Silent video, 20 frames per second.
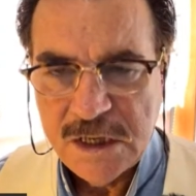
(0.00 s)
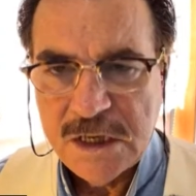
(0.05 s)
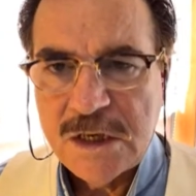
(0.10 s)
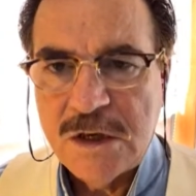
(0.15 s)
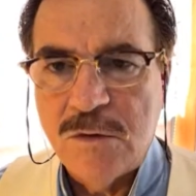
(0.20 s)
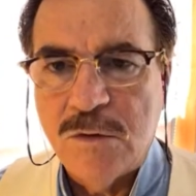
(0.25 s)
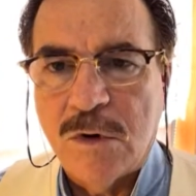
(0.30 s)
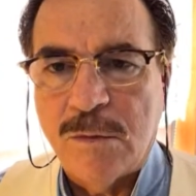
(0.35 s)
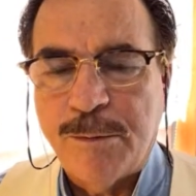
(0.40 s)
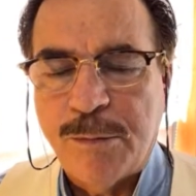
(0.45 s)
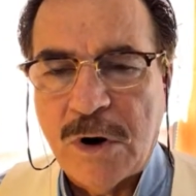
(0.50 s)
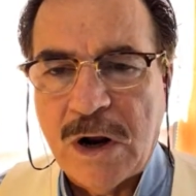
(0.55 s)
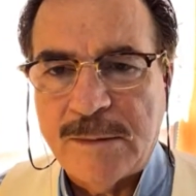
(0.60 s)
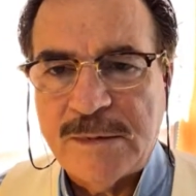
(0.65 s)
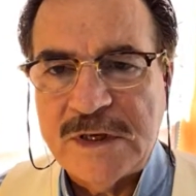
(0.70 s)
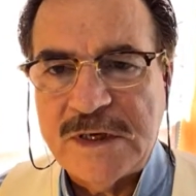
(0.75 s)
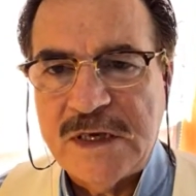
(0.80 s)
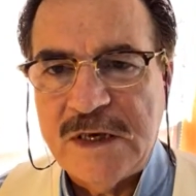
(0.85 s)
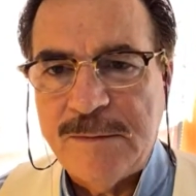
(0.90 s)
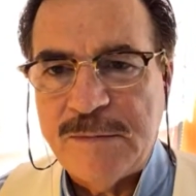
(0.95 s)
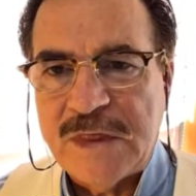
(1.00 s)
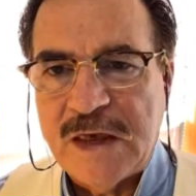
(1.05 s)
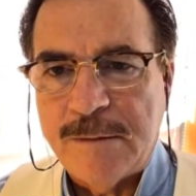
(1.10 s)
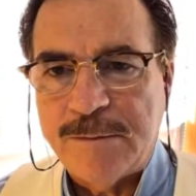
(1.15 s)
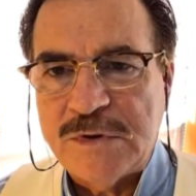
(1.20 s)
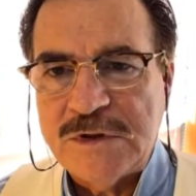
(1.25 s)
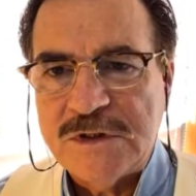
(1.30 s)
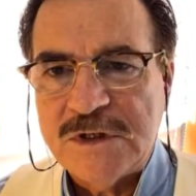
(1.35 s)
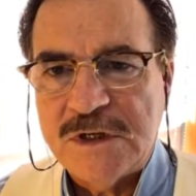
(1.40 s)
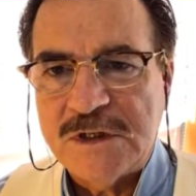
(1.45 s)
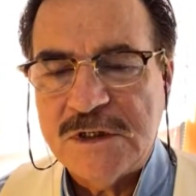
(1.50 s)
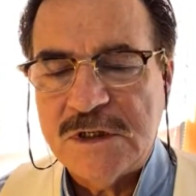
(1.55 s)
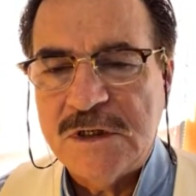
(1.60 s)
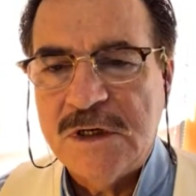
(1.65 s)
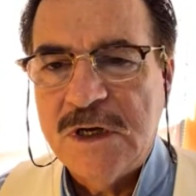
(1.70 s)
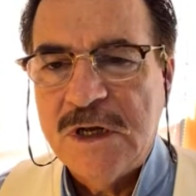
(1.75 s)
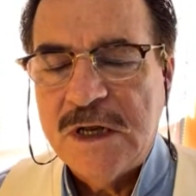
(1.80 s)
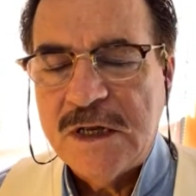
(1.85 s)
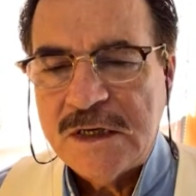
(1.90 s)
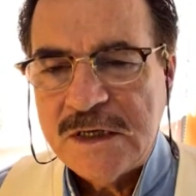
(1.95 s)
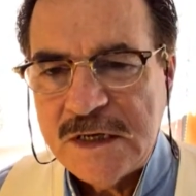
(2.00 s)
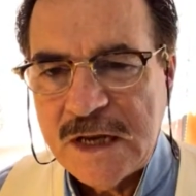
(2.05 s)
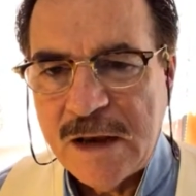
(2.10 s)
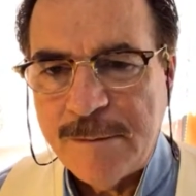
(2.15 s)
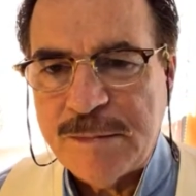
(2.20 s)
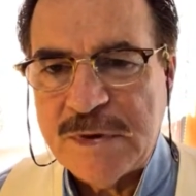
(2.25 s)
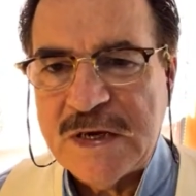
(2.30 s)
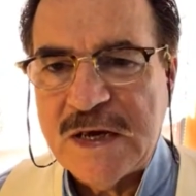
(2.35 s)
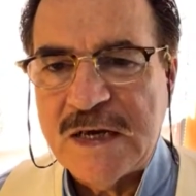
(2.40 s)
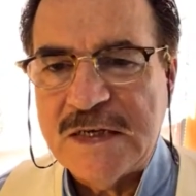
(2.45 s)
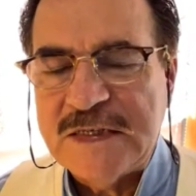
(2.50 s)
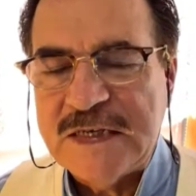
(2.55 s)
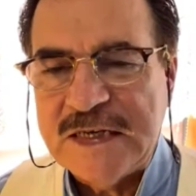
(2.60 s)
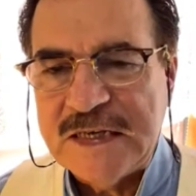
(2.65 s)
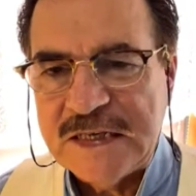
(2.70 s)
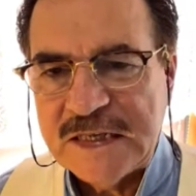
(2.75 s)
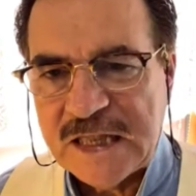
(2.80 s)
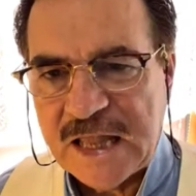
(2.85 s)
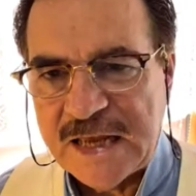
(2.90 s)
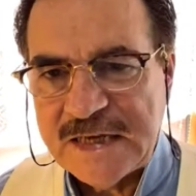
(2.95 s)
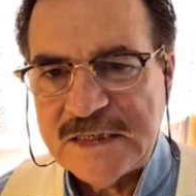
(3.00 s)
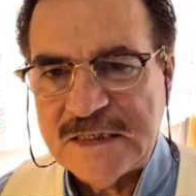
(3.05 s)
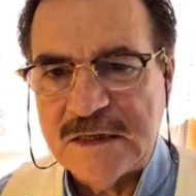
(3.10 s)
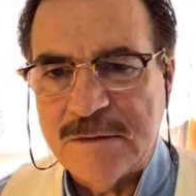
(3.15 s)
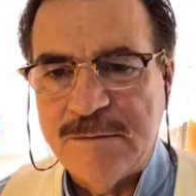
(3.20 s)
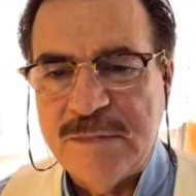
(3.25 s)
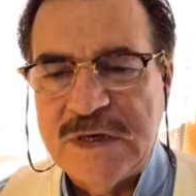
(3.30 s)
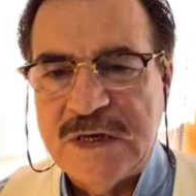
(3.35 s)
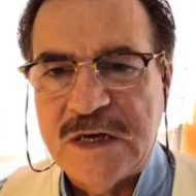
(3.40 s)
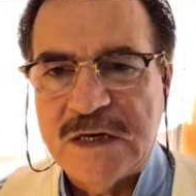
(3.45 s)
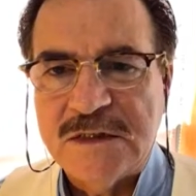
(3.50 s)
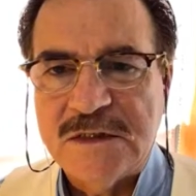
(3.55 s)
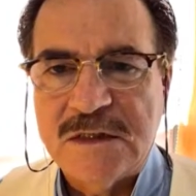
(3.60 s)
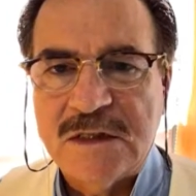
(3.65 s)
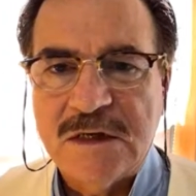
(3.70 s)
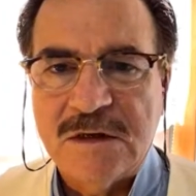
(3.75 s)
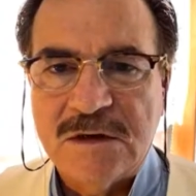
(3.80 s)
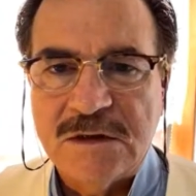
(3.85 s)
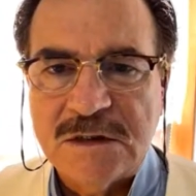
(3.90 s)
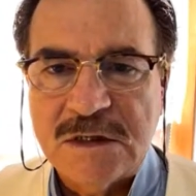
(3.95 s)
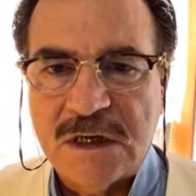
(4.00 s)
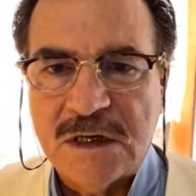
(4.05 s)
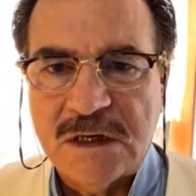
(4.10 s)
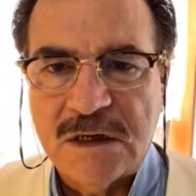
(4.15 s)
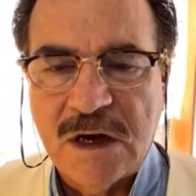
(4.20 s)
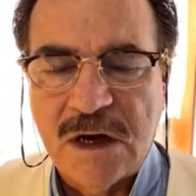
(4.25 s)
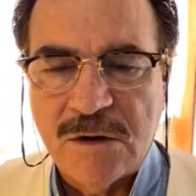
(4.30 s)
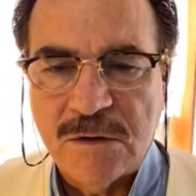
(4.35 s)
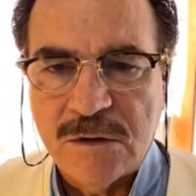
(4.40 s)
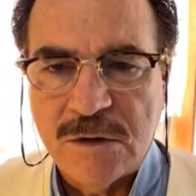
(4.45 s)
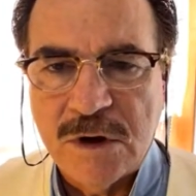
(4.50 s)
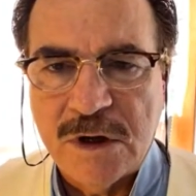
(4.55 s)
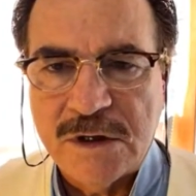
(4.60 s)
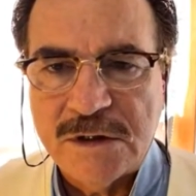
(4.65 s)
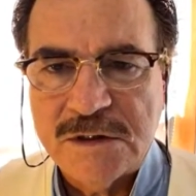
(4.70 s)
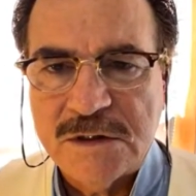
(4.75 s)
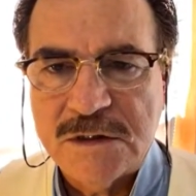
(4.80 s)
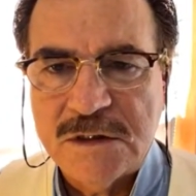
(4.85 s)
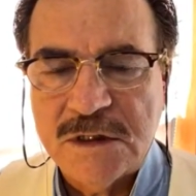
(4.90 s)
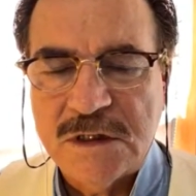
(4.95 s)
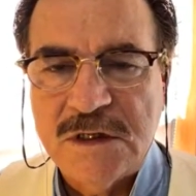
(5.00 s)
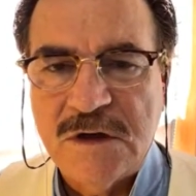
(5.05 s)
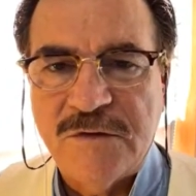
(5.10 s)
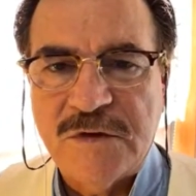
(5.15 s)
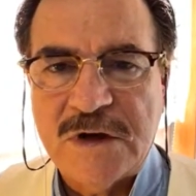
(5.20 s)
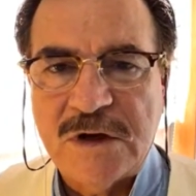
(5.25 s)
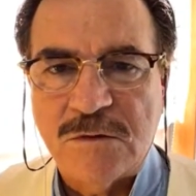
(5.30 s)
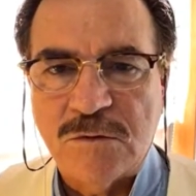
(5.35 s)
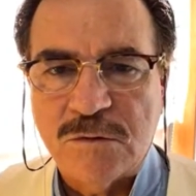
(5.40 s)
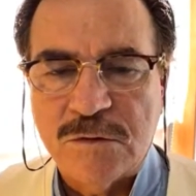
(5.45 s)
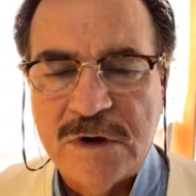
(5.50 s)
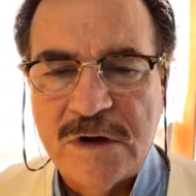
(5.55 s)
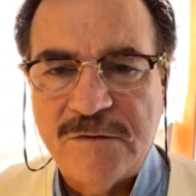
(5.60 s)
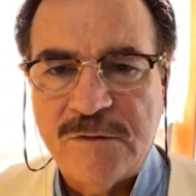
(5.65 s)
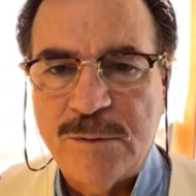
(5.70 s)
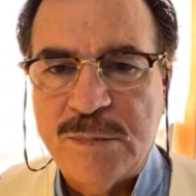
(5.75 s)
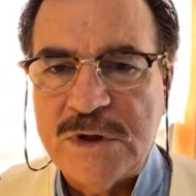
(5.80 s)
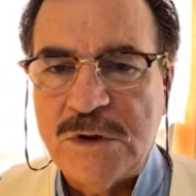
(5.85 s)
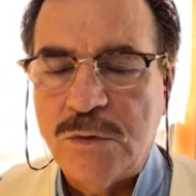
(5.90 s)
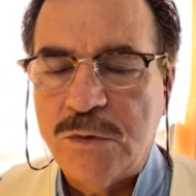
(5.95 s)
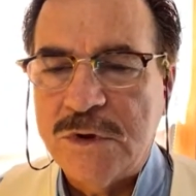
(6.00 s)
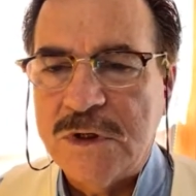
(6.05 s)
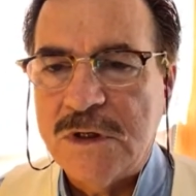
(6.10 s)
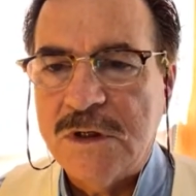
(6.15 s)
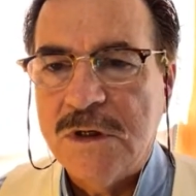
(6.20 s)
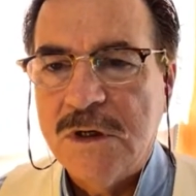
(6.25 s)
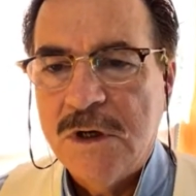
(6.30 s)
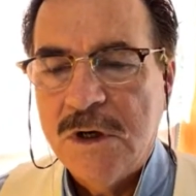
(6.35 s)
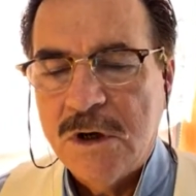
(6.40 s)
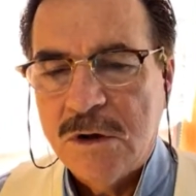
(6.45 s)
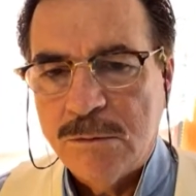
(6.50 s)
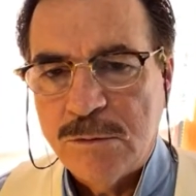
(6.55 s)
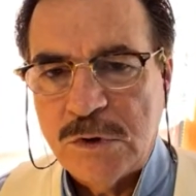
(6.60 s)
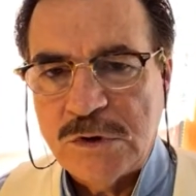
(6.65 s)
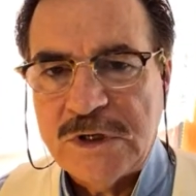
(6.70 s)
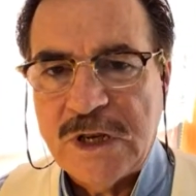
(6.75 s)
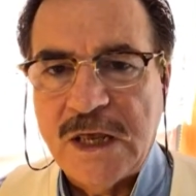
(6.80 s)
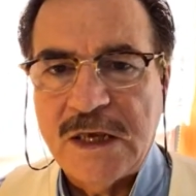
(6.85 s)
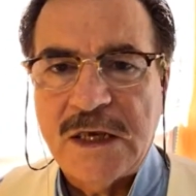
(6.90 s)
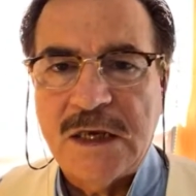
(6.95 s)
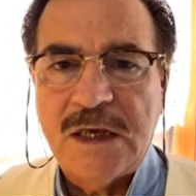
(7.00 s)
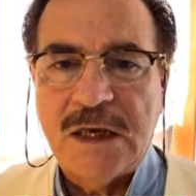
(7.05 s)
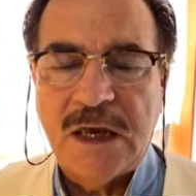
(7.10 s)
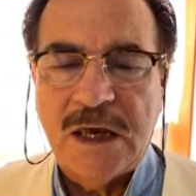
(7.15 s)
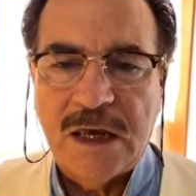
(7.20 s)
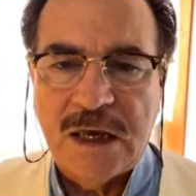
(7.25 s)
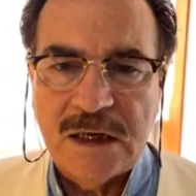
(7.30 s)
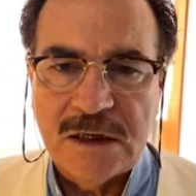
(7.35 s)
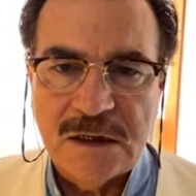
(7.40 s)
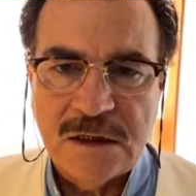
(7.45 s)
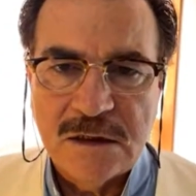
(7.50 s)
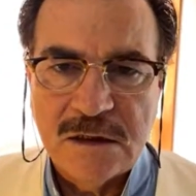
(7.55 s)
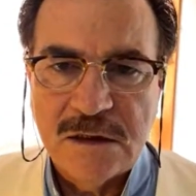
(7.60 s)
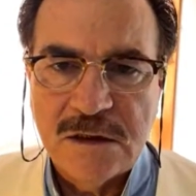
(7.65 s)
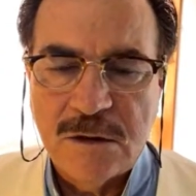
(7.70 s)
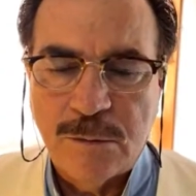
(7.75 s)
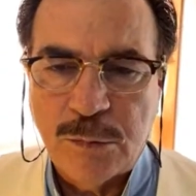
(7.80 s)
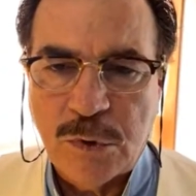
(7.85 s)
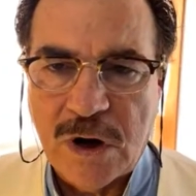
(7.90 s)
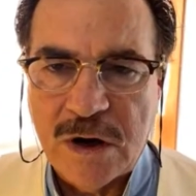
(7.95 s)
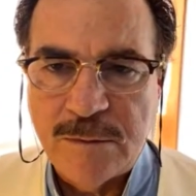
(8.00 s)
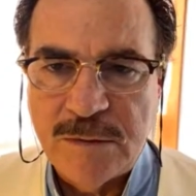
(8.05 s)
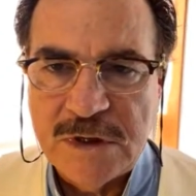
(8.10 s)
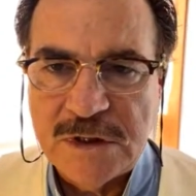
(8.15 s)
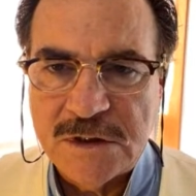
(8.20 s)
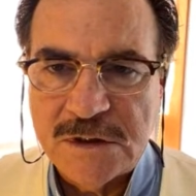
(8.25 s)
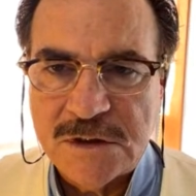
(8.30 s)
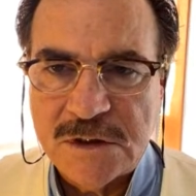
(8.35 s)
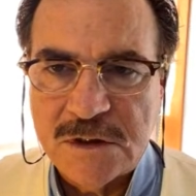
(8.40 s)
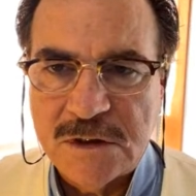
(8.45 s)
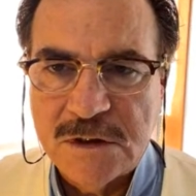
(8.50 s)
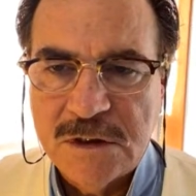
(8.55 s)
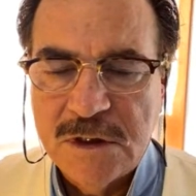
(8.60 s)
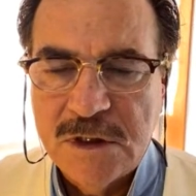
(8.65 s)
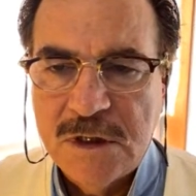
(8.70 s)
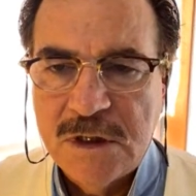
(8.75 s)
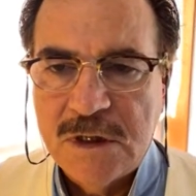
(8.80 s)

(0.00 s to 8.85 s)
He will probably keep that position, not because he likes him, because there is a significant rift between Motegi and the Prime Minister.